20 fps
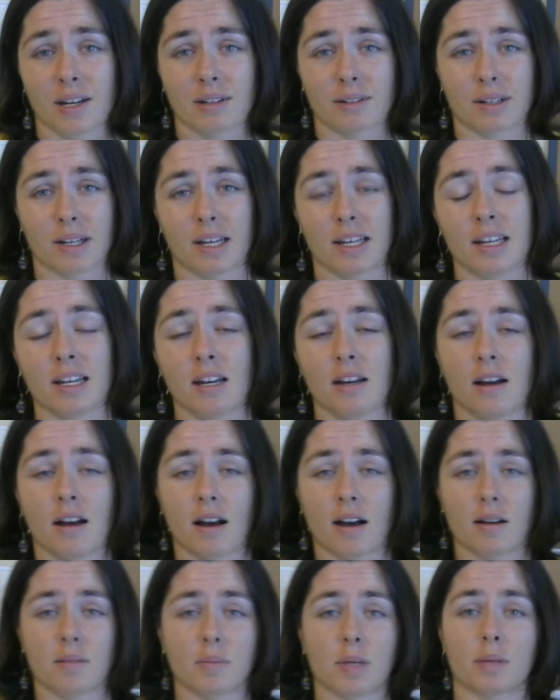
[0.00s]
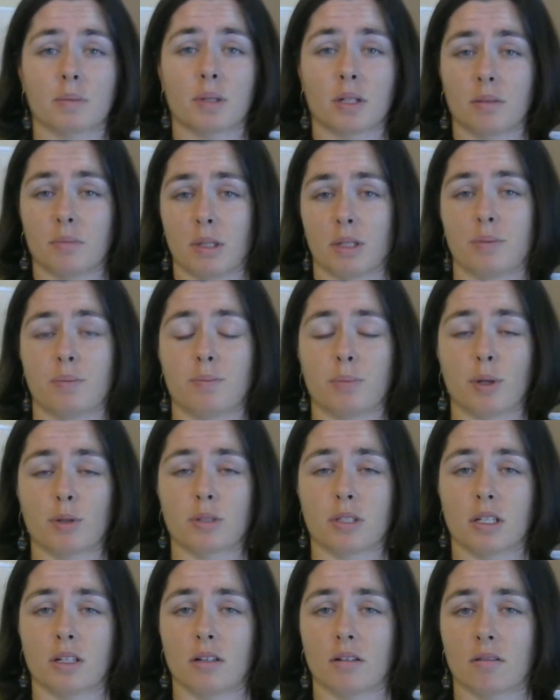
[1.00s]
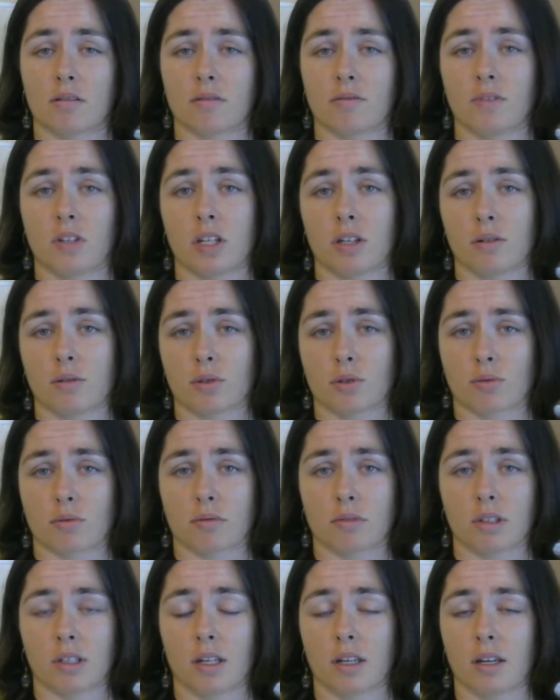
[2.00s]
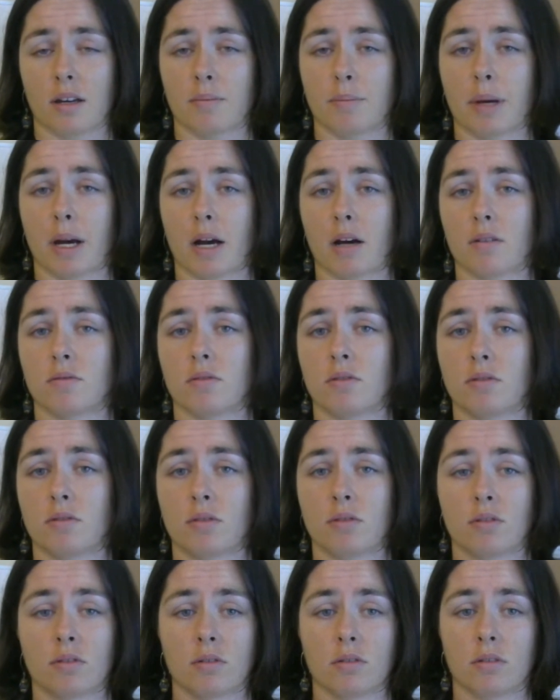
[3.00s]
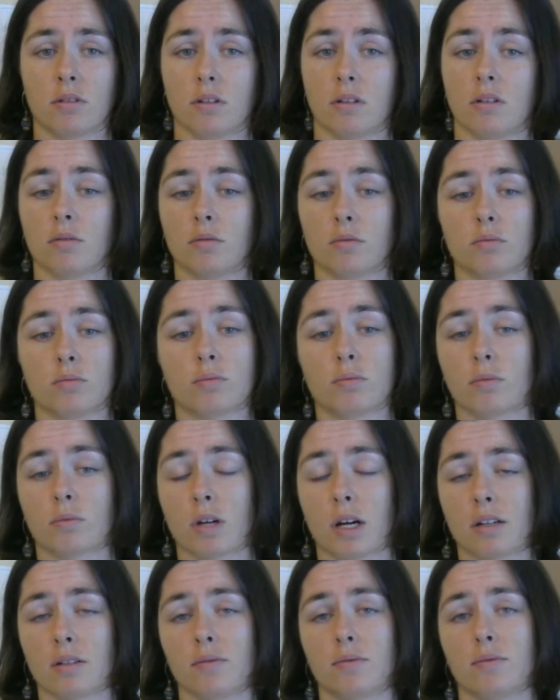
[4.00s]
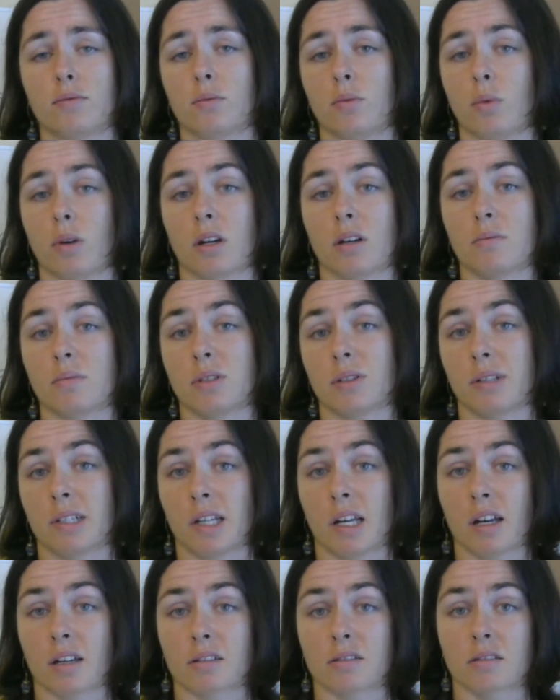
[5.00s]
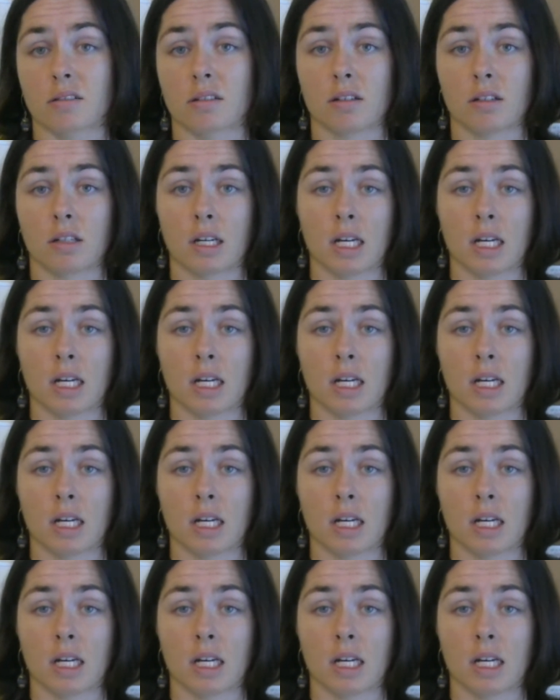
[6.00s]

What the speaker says: Okay? I'm going to be posting another video shortly about, kind of what I'm doing next.